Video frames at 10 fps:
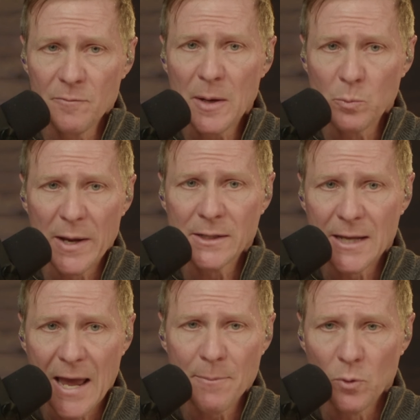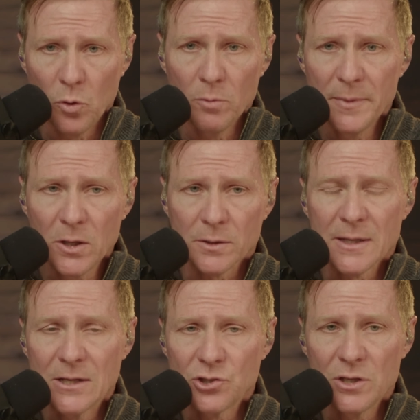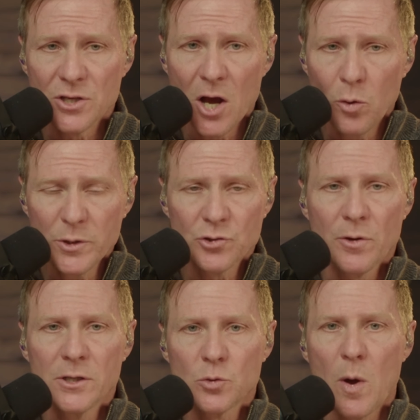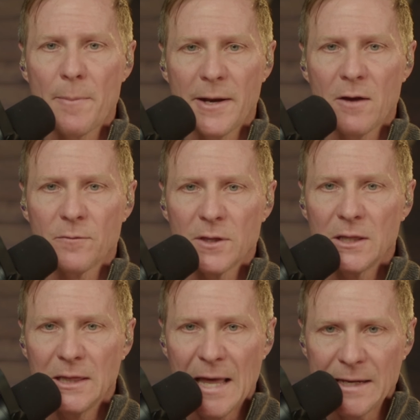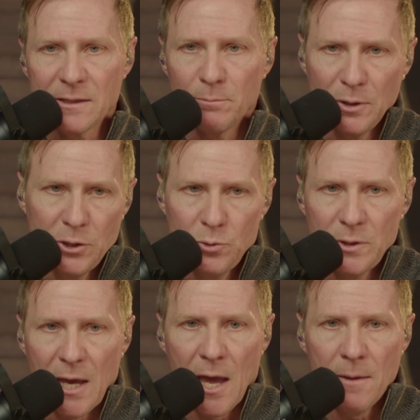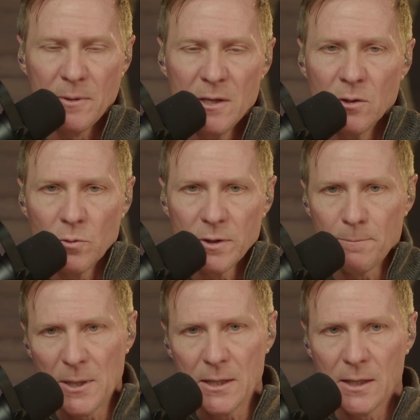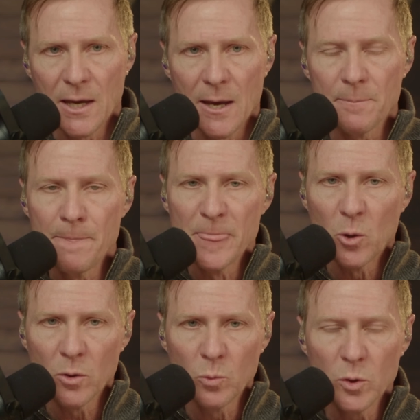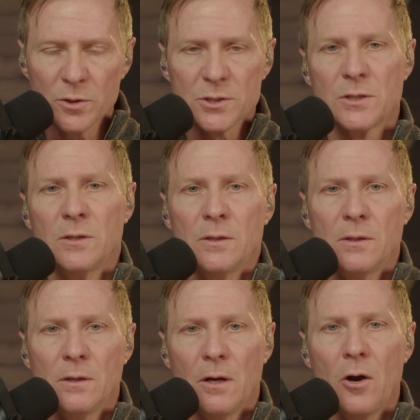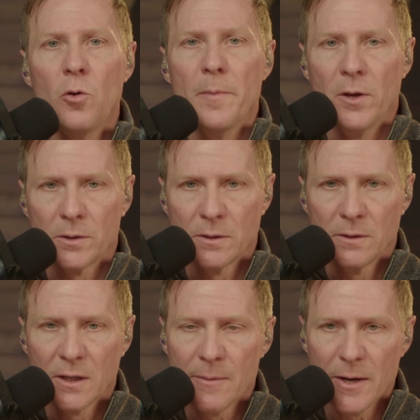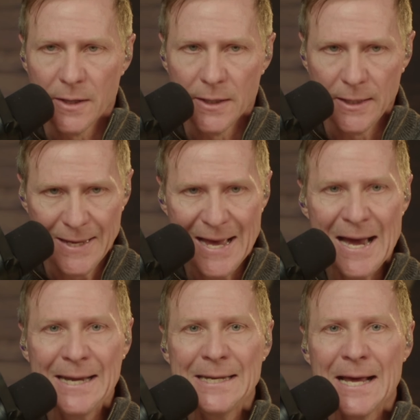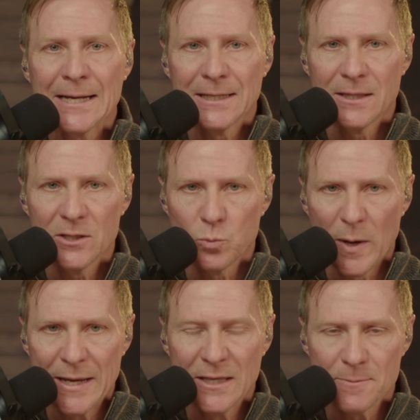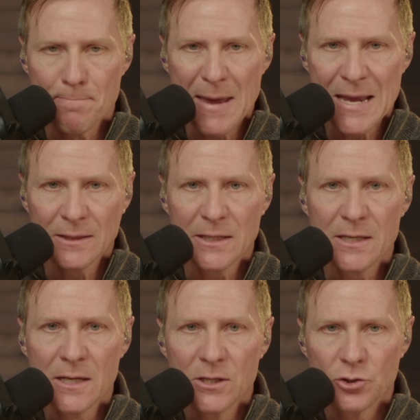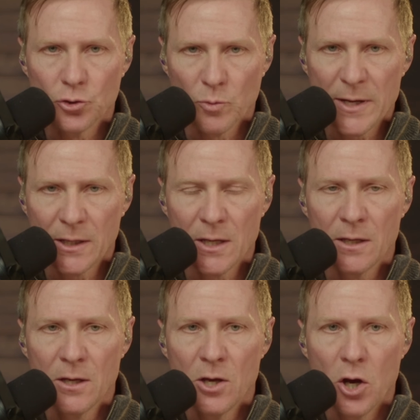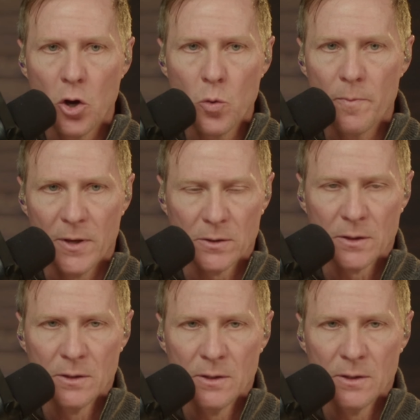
my red cap whole milk. And she is always trying to swap it out for the light blue cap or the pink cap or worse, oat milk. Come on, honey. I did not get this way, this manly drinking oat milk.